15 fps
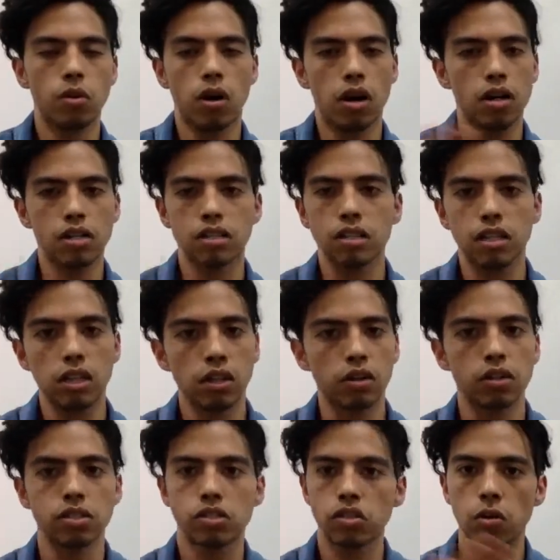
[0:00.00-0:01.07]
you
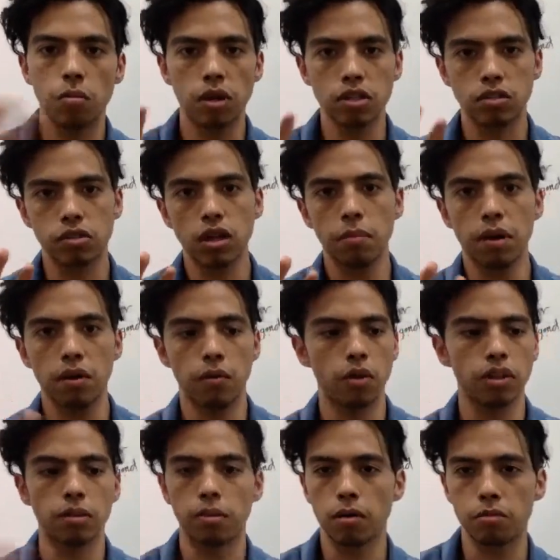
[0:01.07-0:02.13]
honestly learn so much
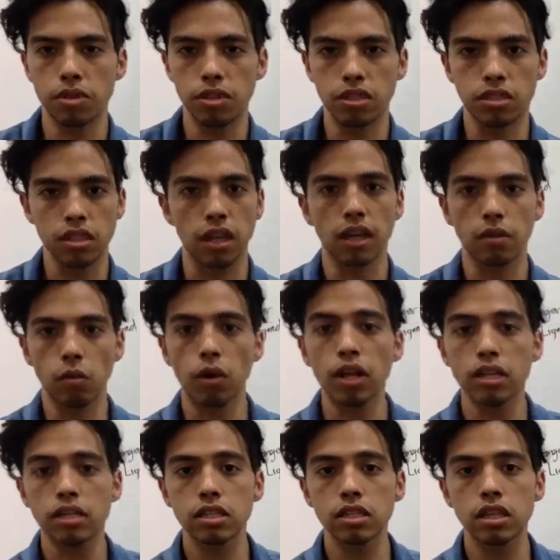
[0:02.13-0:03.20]
about what the purpose is.
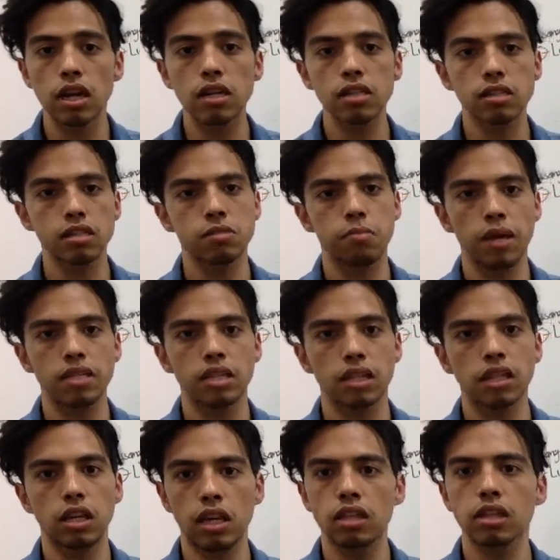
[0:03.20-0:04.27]
Like what it does is
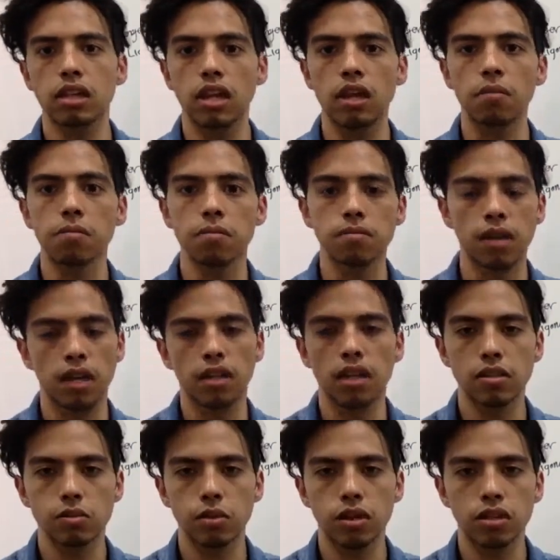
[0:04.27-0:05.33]
basically in the name,
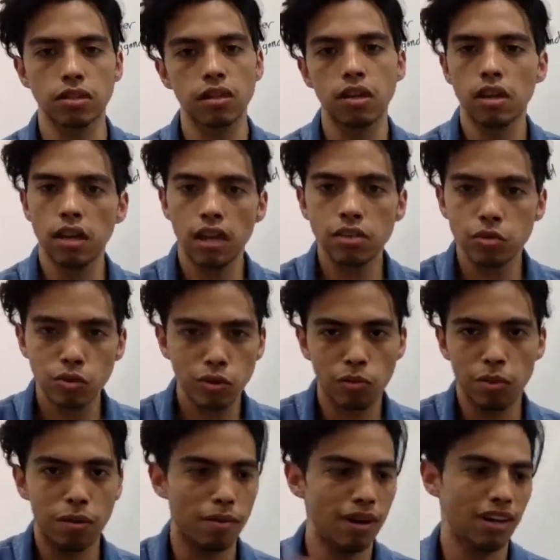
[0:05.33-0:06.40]
and that's what is
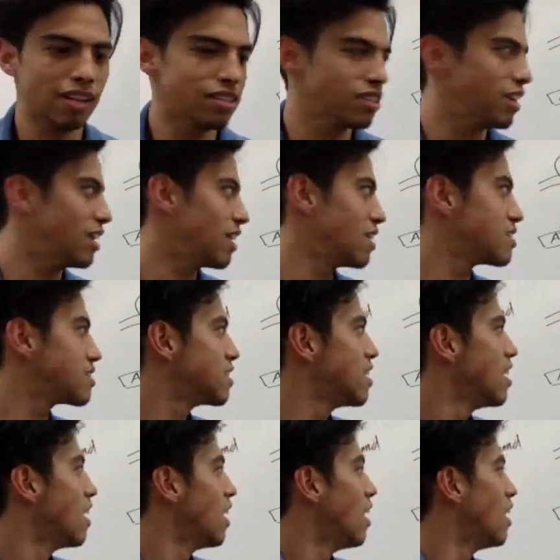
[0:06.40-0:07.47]
cool about biology, I
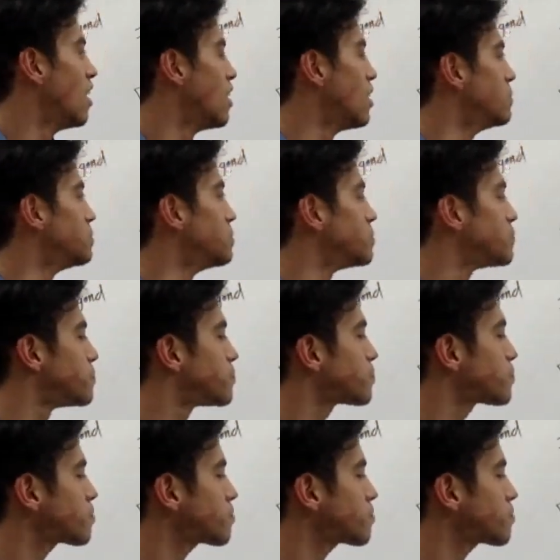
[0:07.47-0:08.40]
guess. So